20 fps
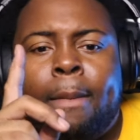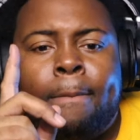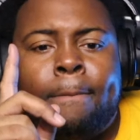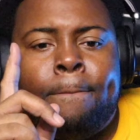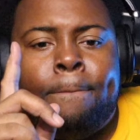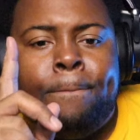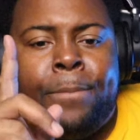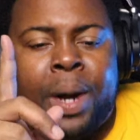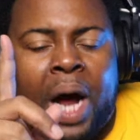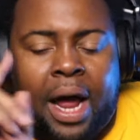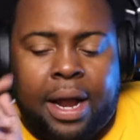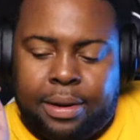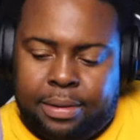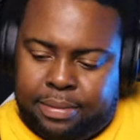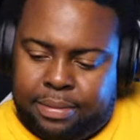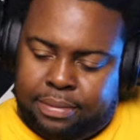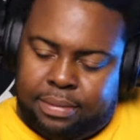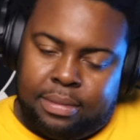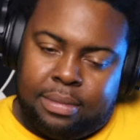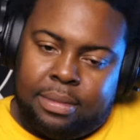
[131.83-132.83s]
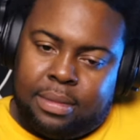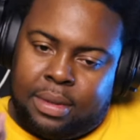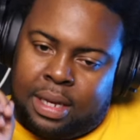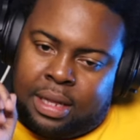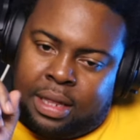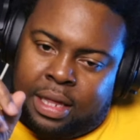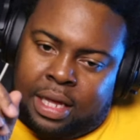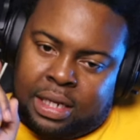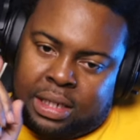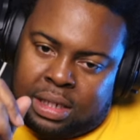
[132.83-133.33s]
But,
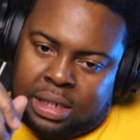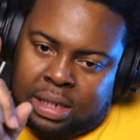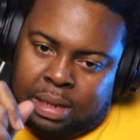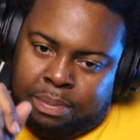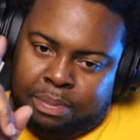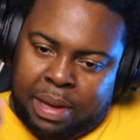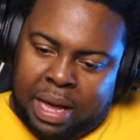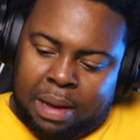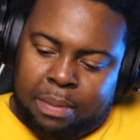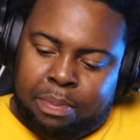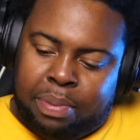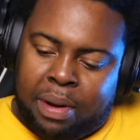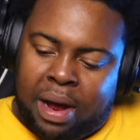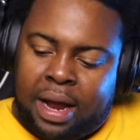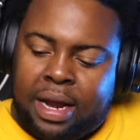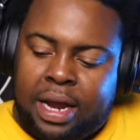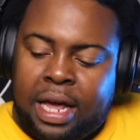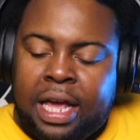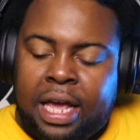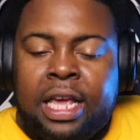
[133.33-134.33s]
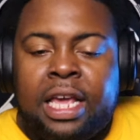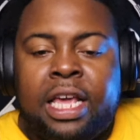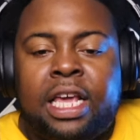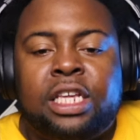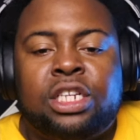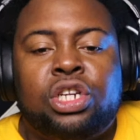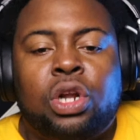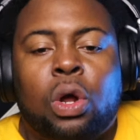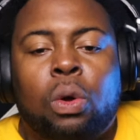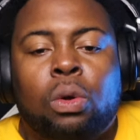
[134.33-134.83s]
this is a big but,
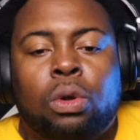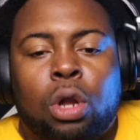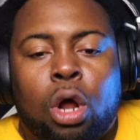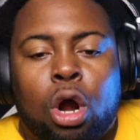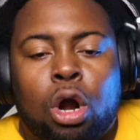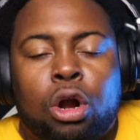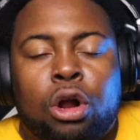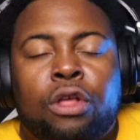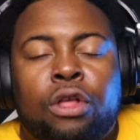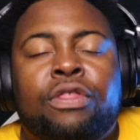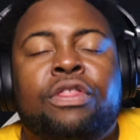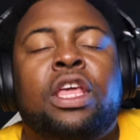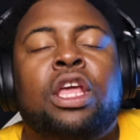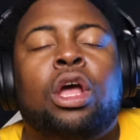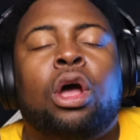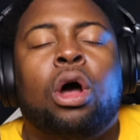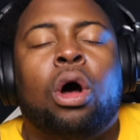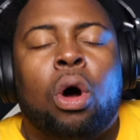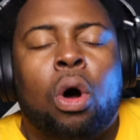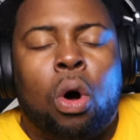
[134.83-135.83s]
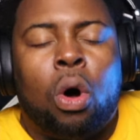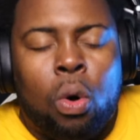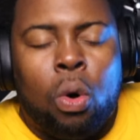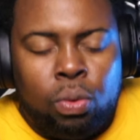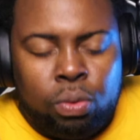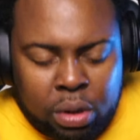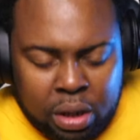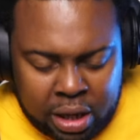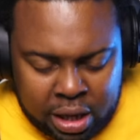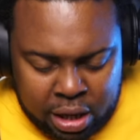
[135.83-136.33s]
he's no longer the
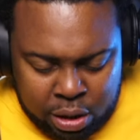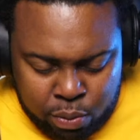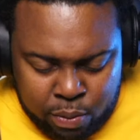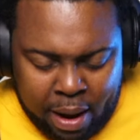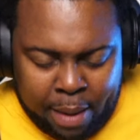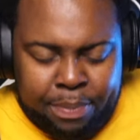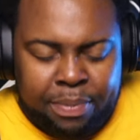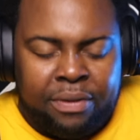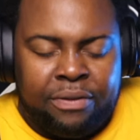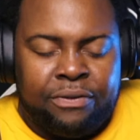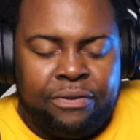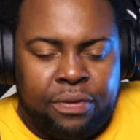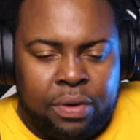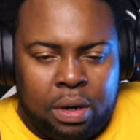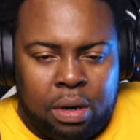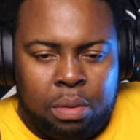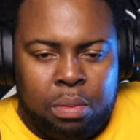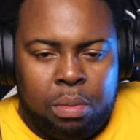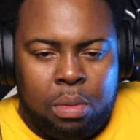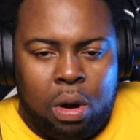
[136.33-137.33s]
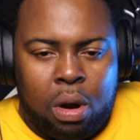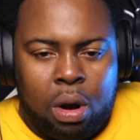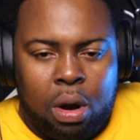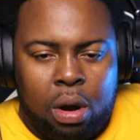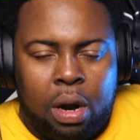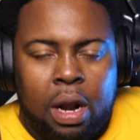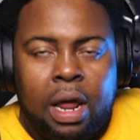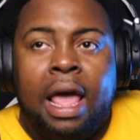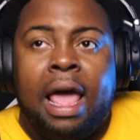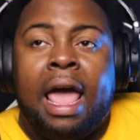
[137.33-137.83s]
only weapon for Lamar.
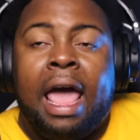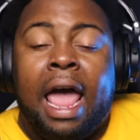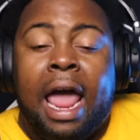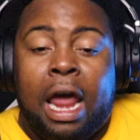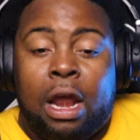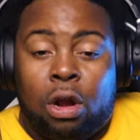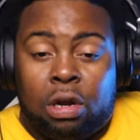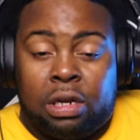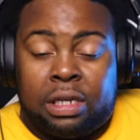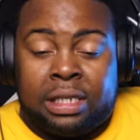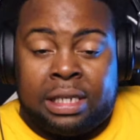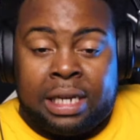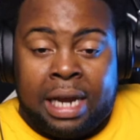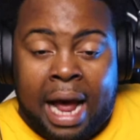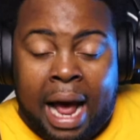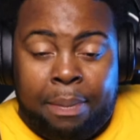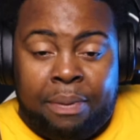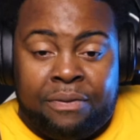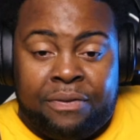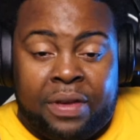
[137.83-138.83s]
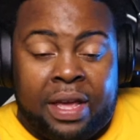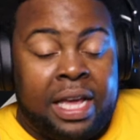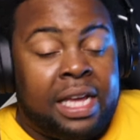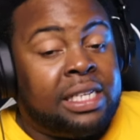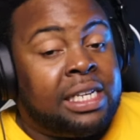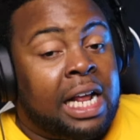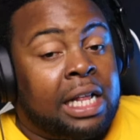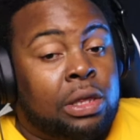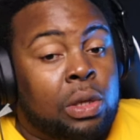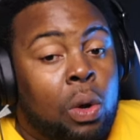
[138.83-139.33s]
And on top of it, he's
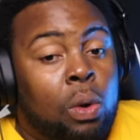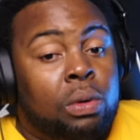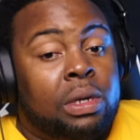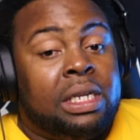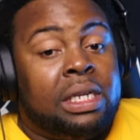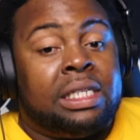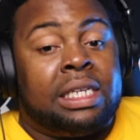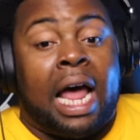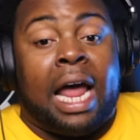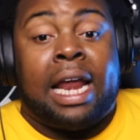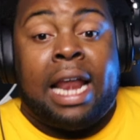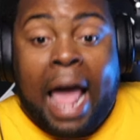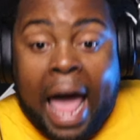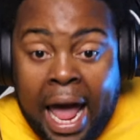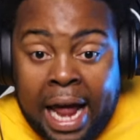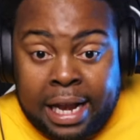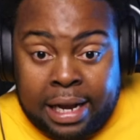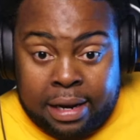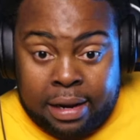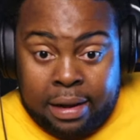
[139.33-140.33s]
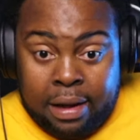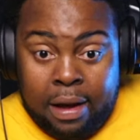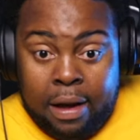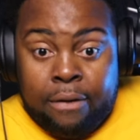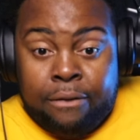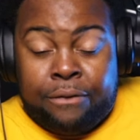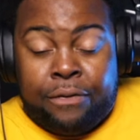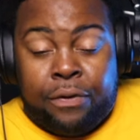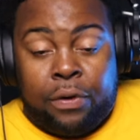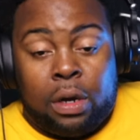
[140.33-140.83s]
not the only tight end
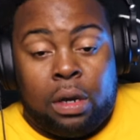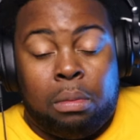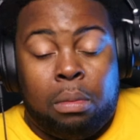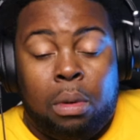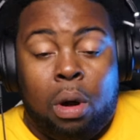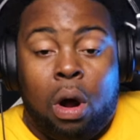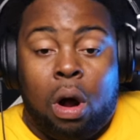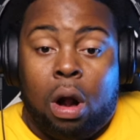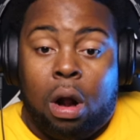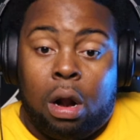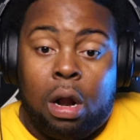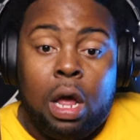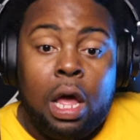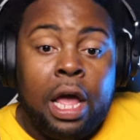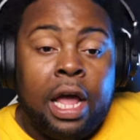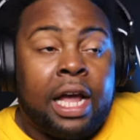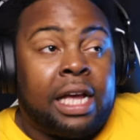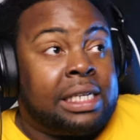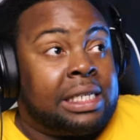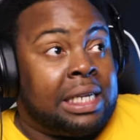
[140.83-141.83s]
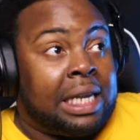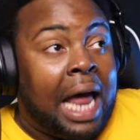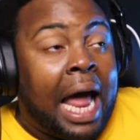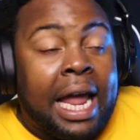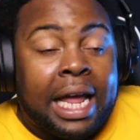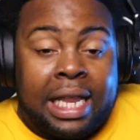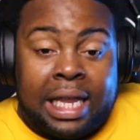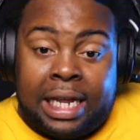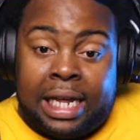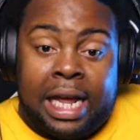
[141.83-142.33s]
for Lamar, because
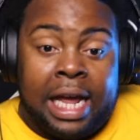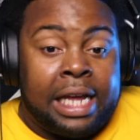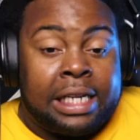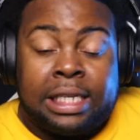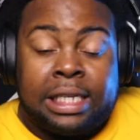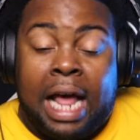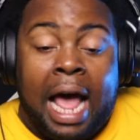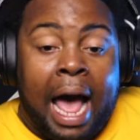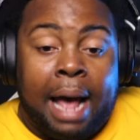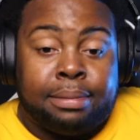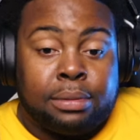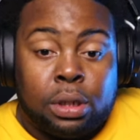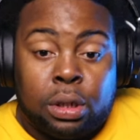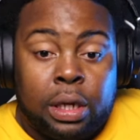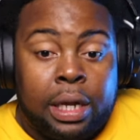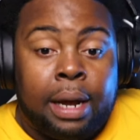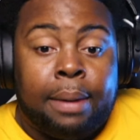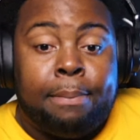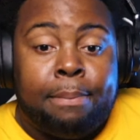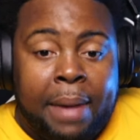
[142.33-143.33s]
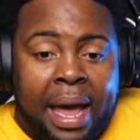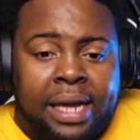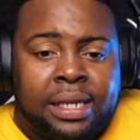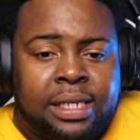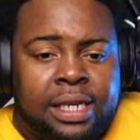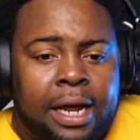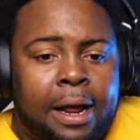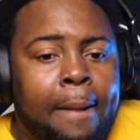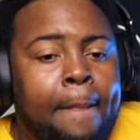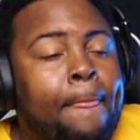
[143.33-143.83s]
Likely is absolutely
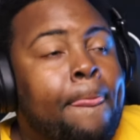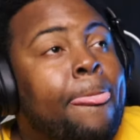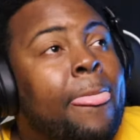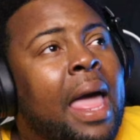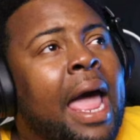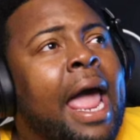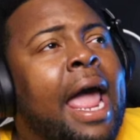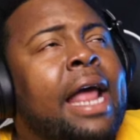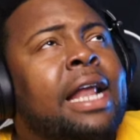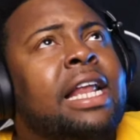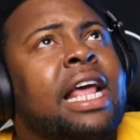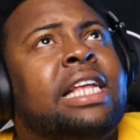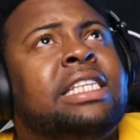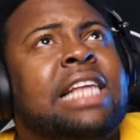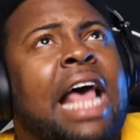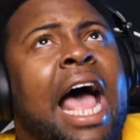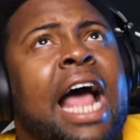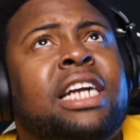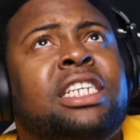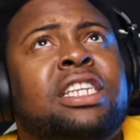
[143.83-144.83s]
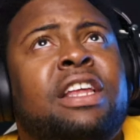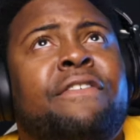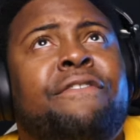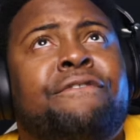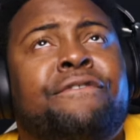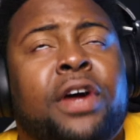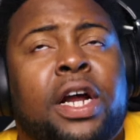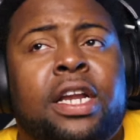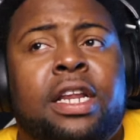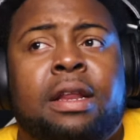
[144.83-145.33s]
amazing. And it's actually
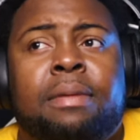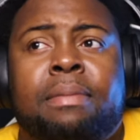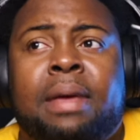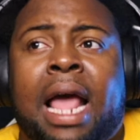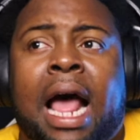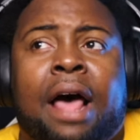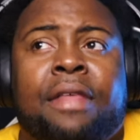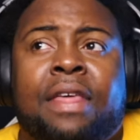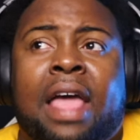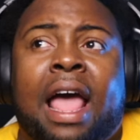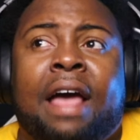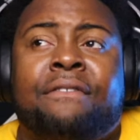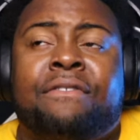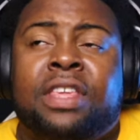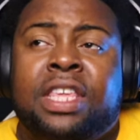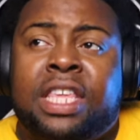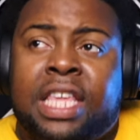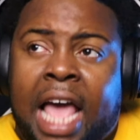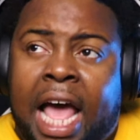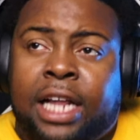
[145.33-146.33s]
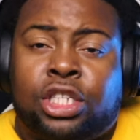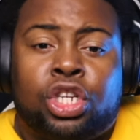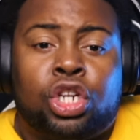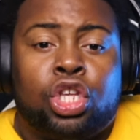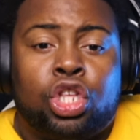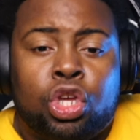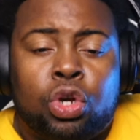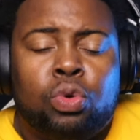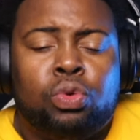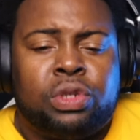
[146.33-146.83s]
funny to me how they have yet to
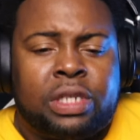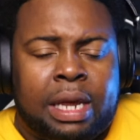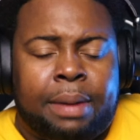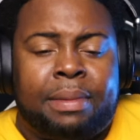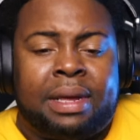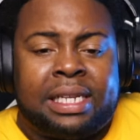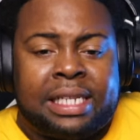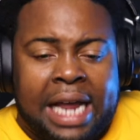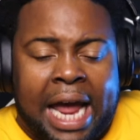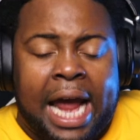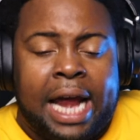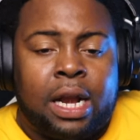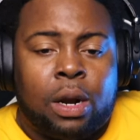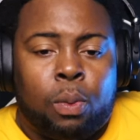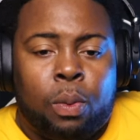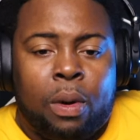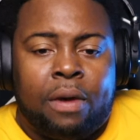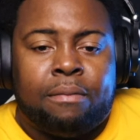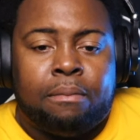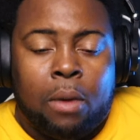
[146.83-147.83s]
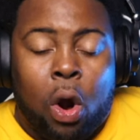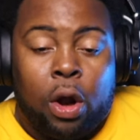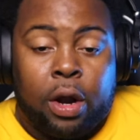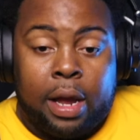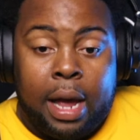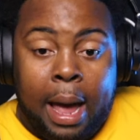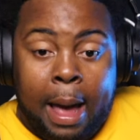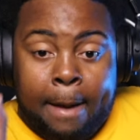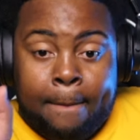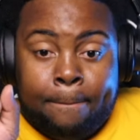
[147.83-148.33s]
use him in tandem with Mark.
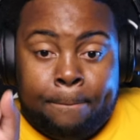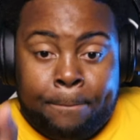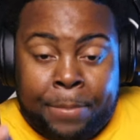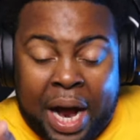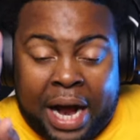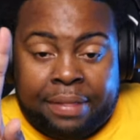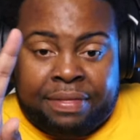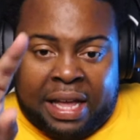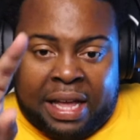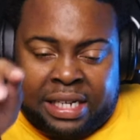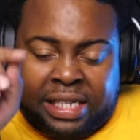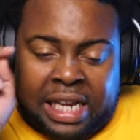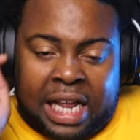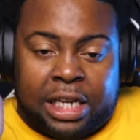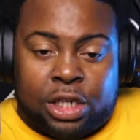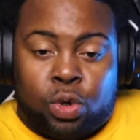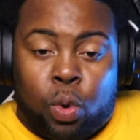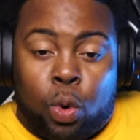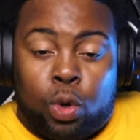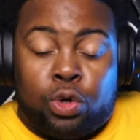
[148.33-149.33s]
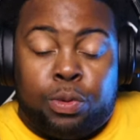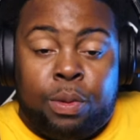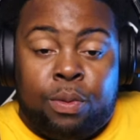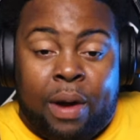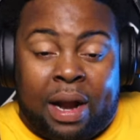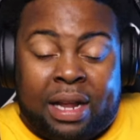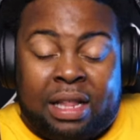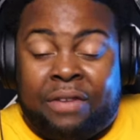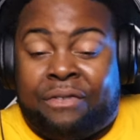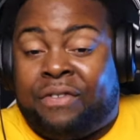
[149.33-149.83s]
But they said it's going to be
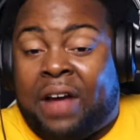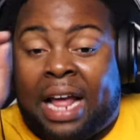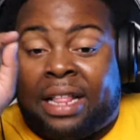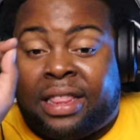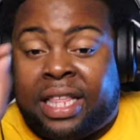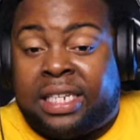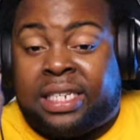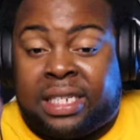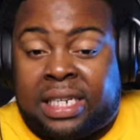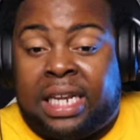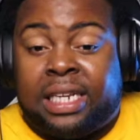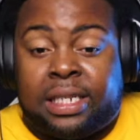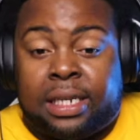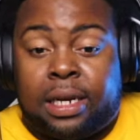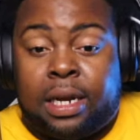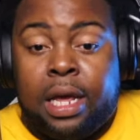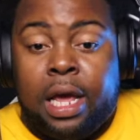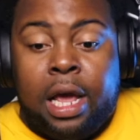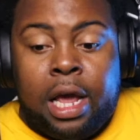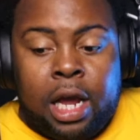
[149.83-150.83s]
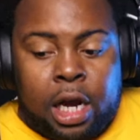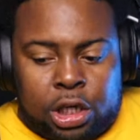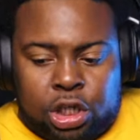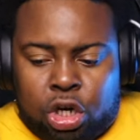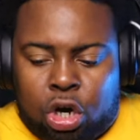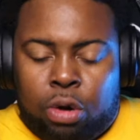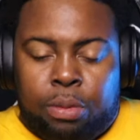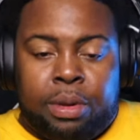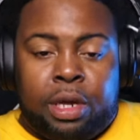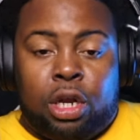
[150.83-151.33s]
rectified this season, because they're
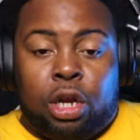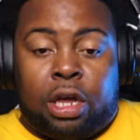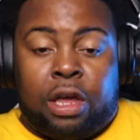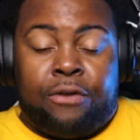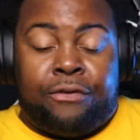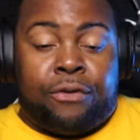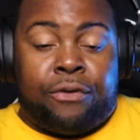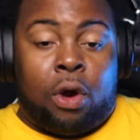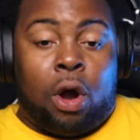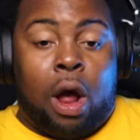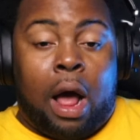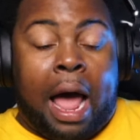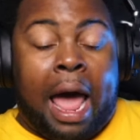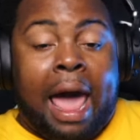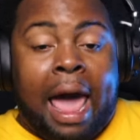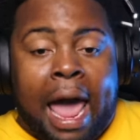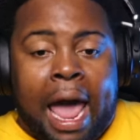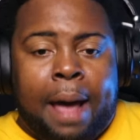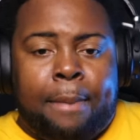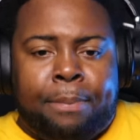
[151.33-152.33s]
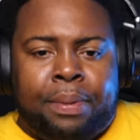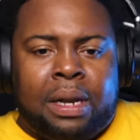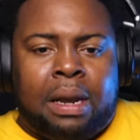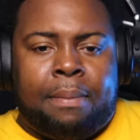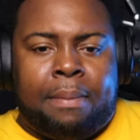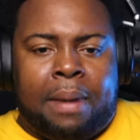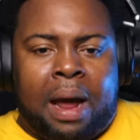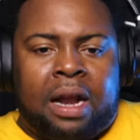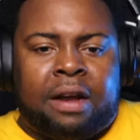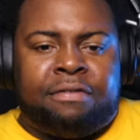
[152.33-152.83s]
going to be looking for ample
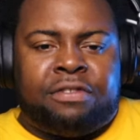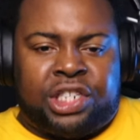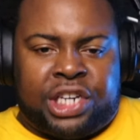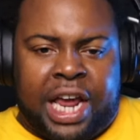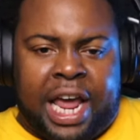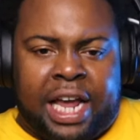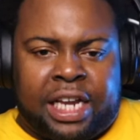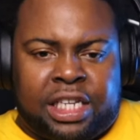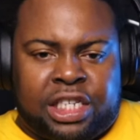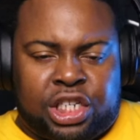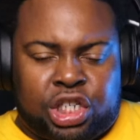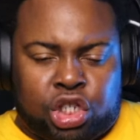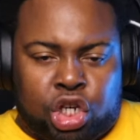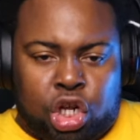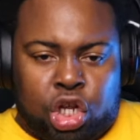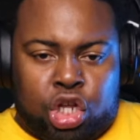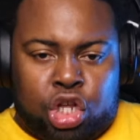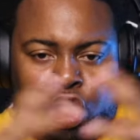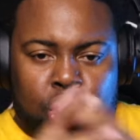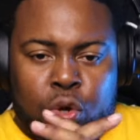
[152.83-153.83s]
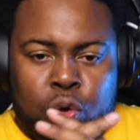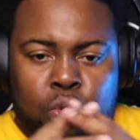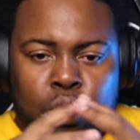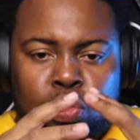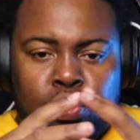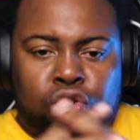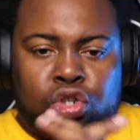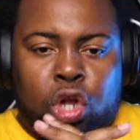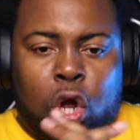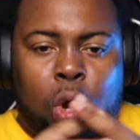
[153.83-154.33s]
amount of chances to
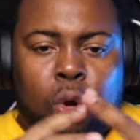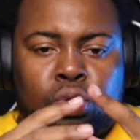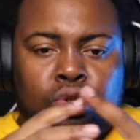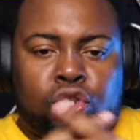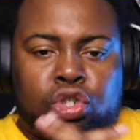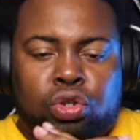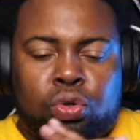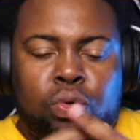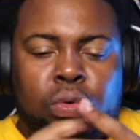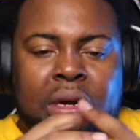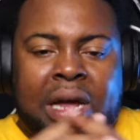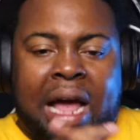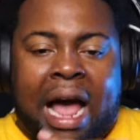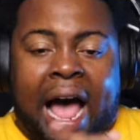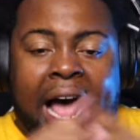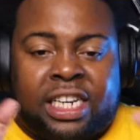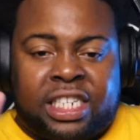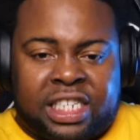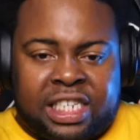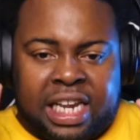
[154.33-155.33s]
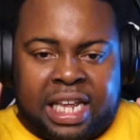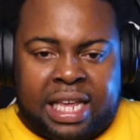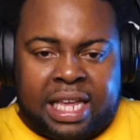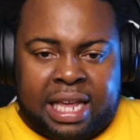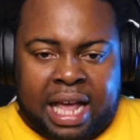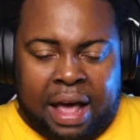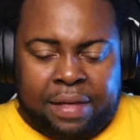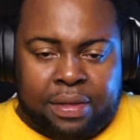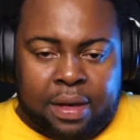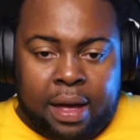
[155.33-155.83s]
use those two guys
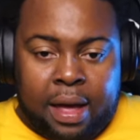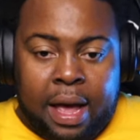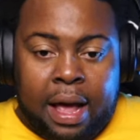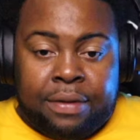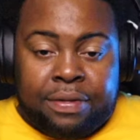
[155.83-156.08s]
together.